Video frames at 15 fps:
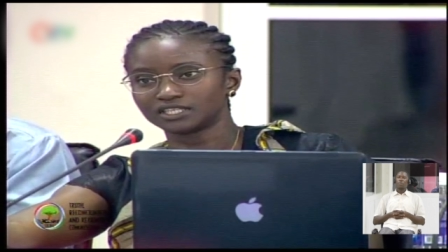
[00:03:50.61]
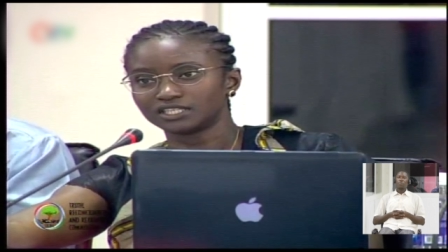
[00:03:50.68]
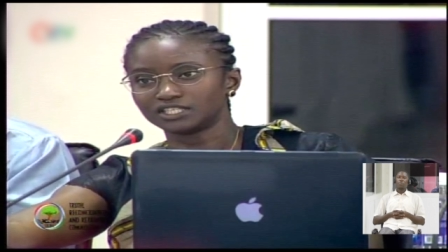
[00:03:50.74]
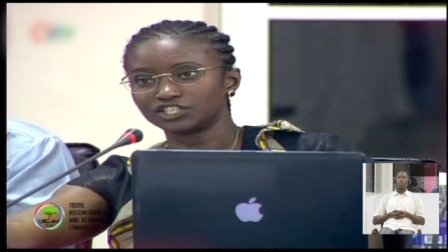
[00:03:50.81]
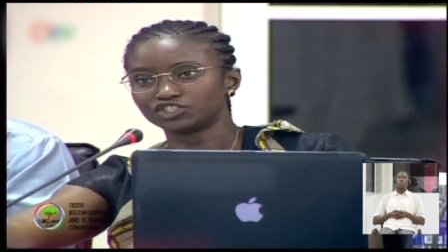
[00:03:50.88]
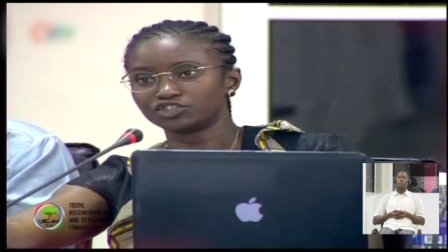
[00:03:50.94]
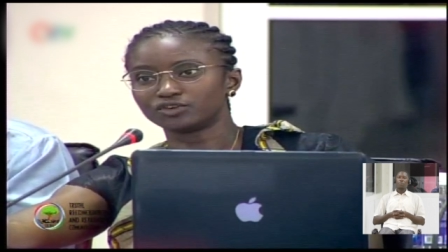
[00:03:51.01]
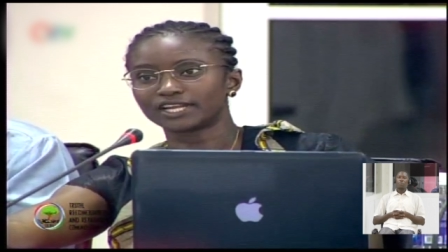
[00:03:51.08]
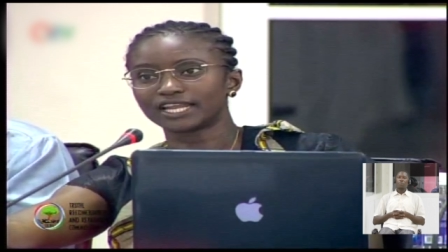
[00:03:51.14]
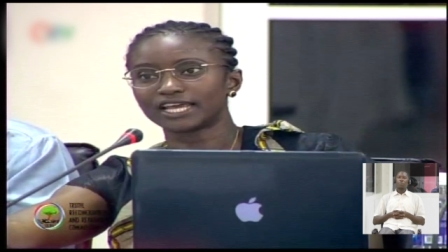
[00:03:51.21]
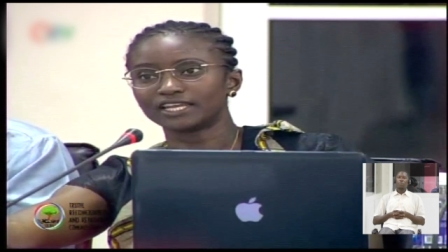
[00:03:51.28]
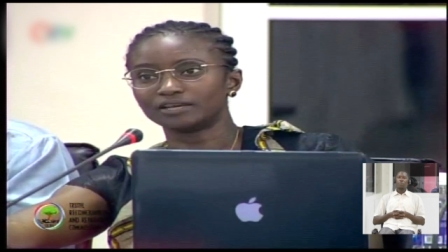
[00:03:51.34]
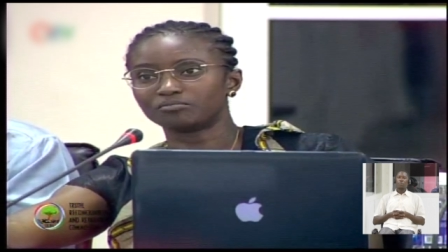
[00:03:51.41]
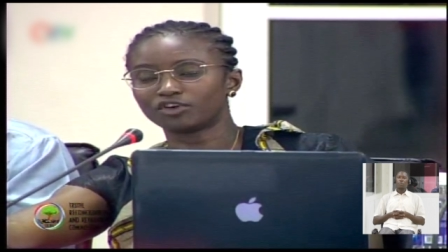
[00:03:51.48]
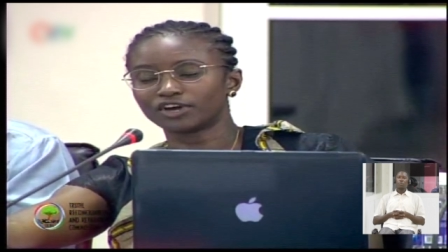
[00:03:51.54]
did you at
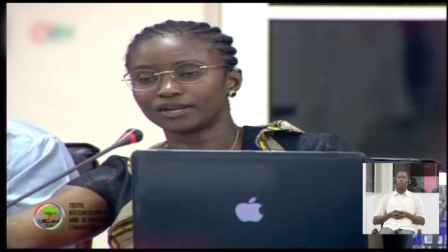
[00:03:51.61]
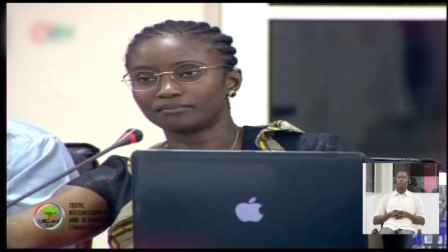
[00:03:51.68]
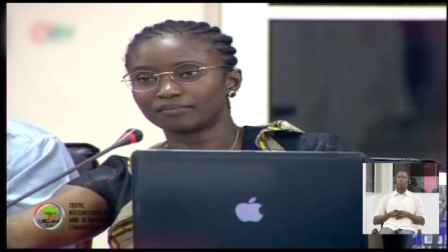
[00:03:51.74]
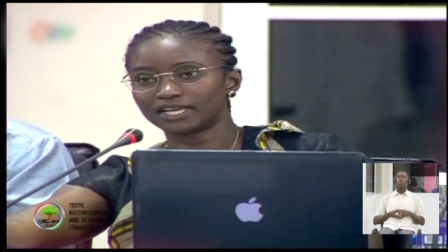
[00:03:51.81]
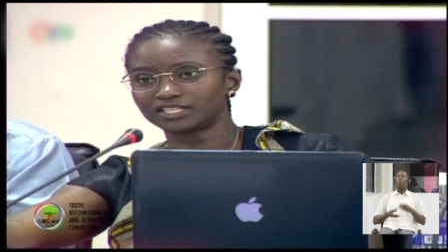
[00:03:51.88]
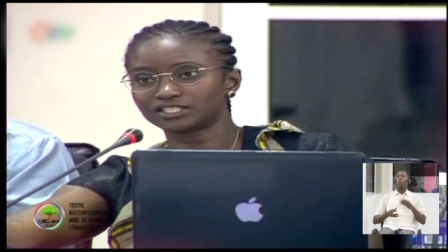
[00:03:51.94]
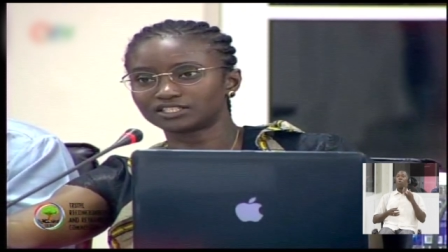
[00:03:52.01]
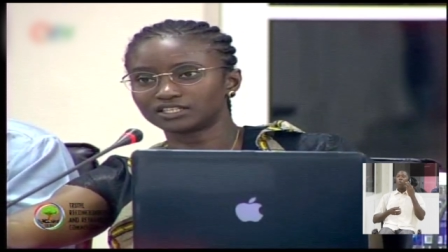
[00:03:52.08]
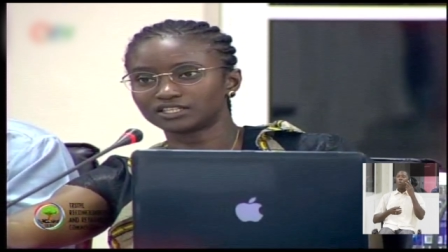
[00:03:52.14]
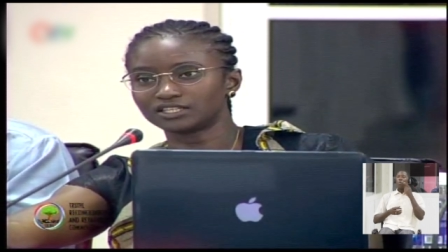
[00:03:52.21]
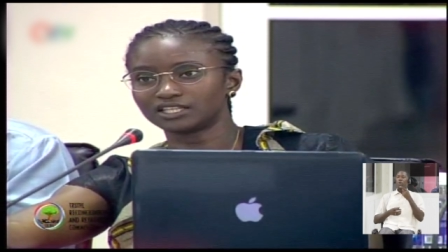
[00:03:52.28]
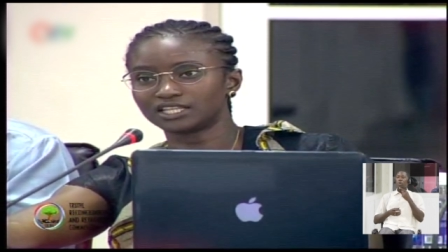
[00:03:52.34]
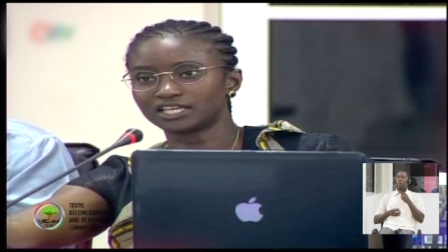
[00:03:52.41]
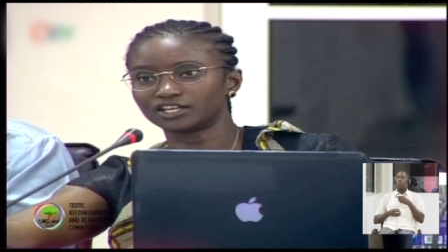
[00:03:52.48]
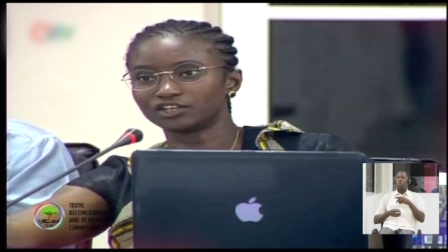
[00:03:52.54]
any point
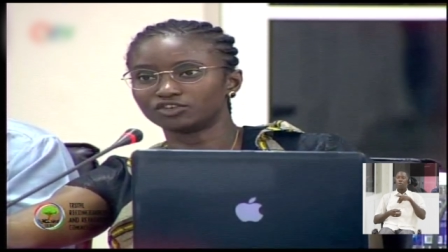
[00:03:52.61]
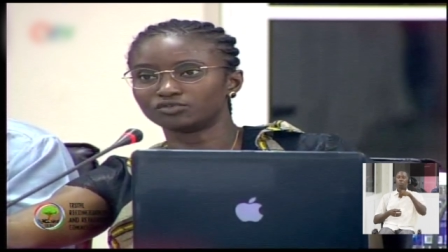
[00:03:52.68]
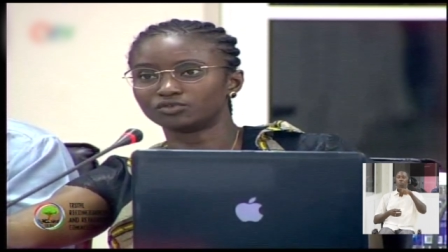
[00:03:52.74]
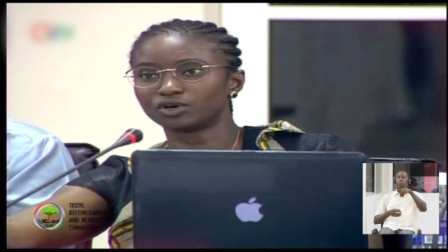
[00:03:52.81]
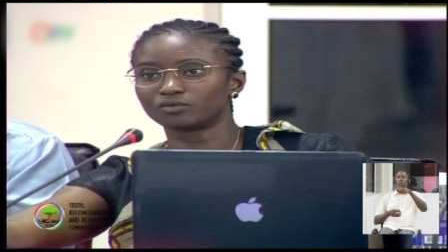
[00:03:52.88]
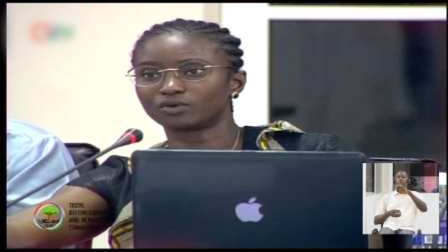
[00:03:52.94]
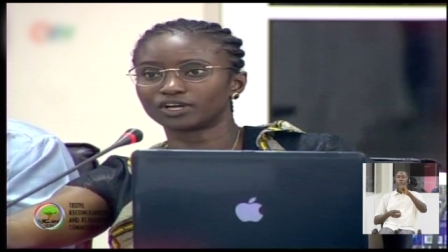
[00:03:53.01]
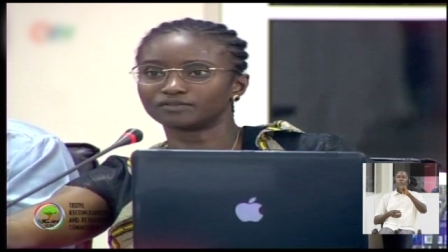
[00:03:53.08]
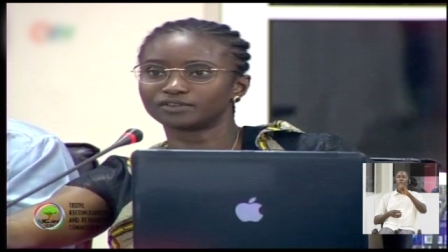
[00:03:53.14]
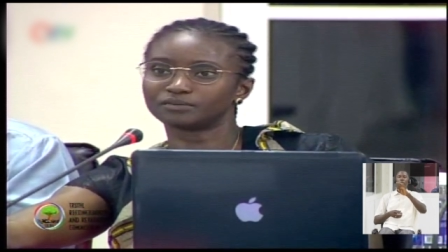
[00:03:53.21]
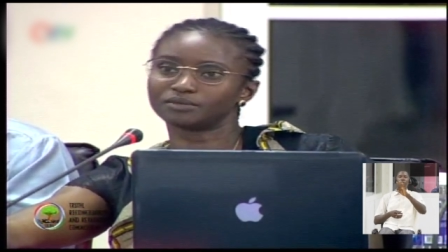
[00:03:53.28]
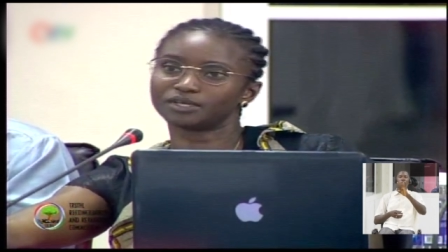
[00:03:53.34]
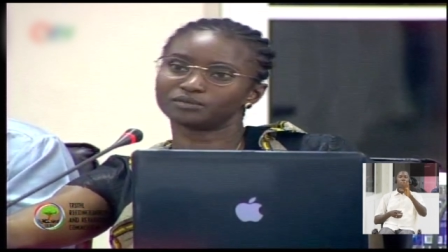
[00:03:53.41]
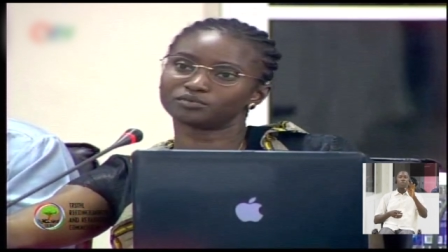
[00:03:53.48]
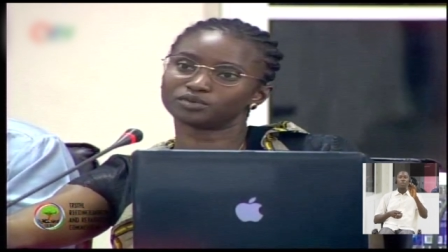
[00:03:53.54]
mention that you were one of the
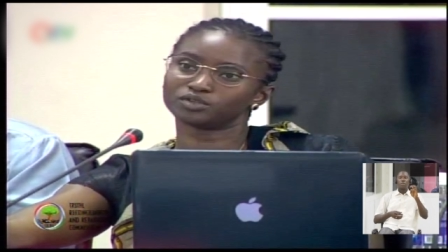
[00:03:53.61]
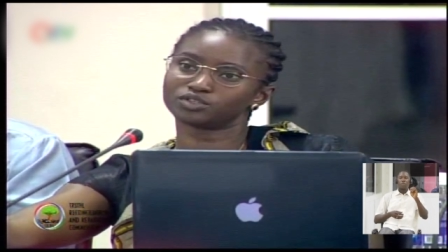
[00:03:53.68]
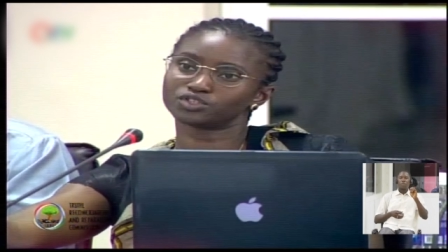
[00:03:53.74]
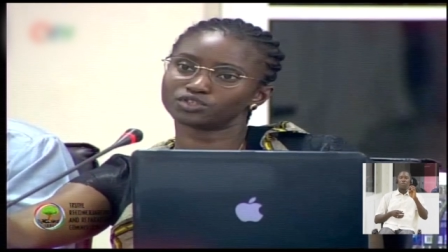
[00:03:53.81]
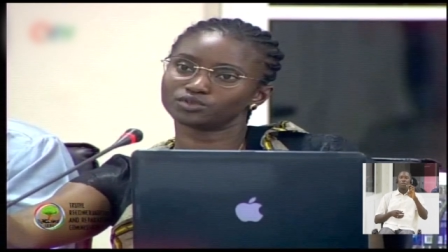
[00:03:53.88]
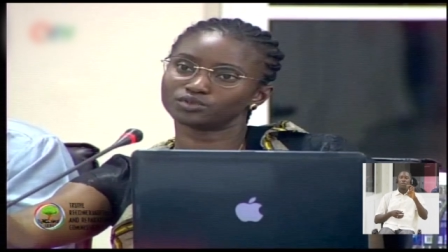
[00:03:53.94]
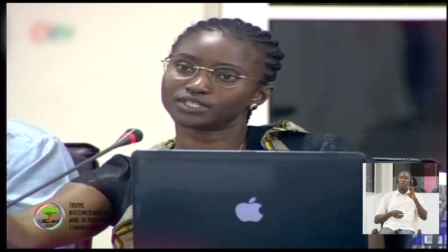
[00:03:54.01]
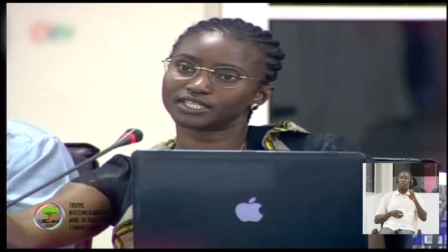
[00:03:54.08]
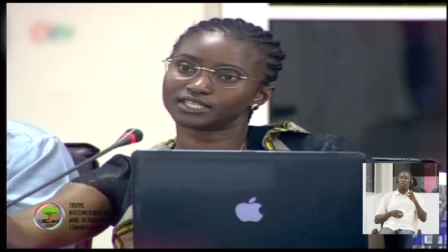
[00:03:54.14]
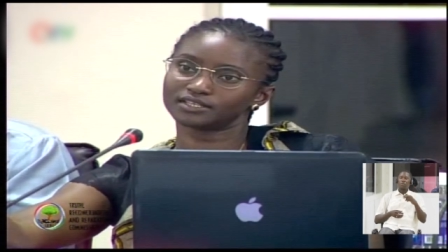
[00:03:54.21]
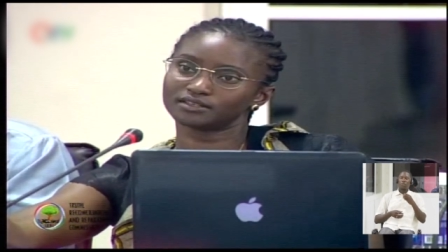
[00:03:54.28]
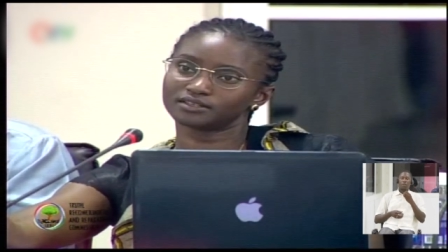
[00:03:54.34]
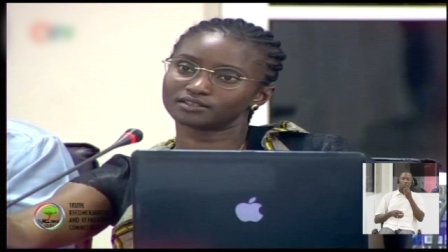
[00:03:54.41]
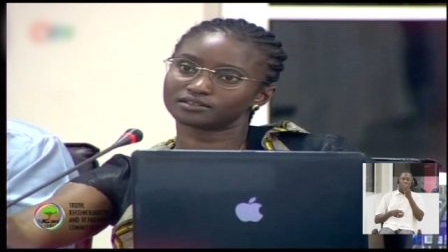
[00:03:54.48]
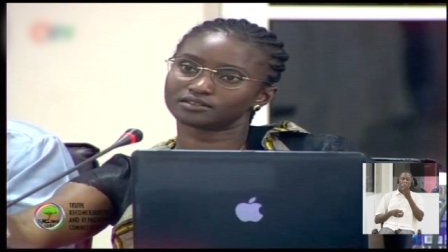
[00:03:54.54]
people shooting
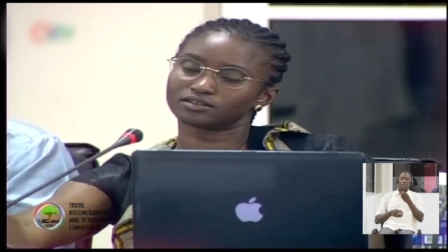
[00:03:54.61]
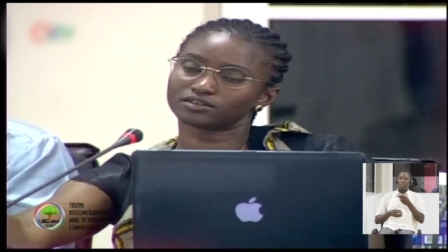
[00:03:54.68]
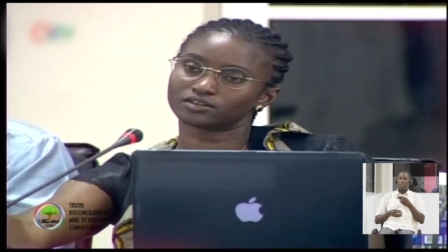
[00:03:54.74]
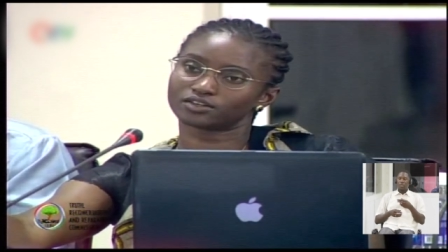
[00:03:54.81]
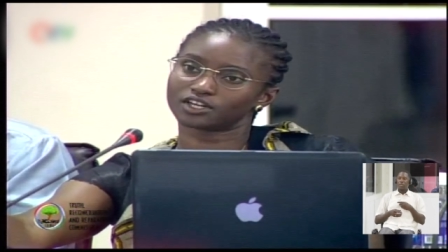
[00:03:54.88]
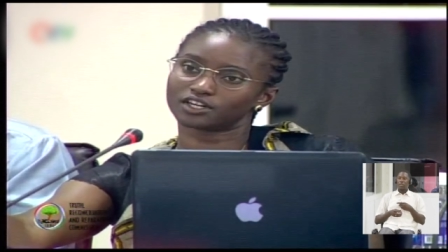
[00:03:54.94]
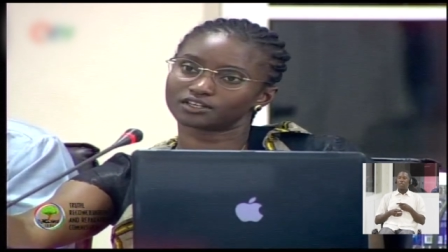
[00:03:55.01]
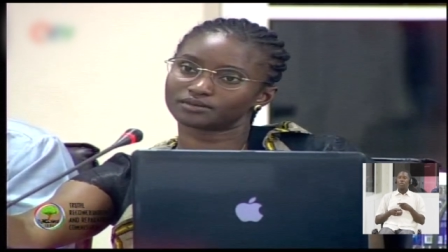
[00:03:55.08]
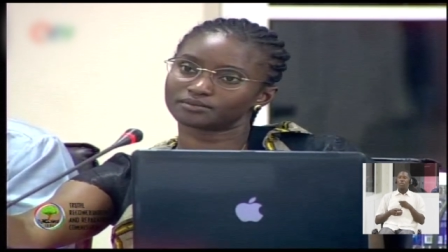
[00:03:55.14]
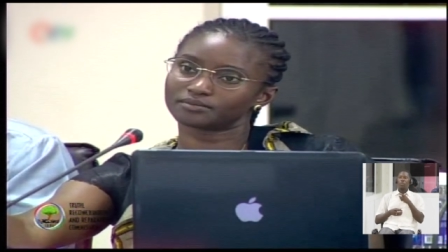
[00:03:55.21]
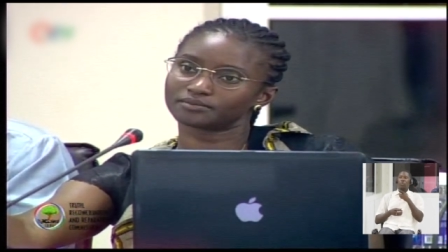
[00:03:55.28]
or not?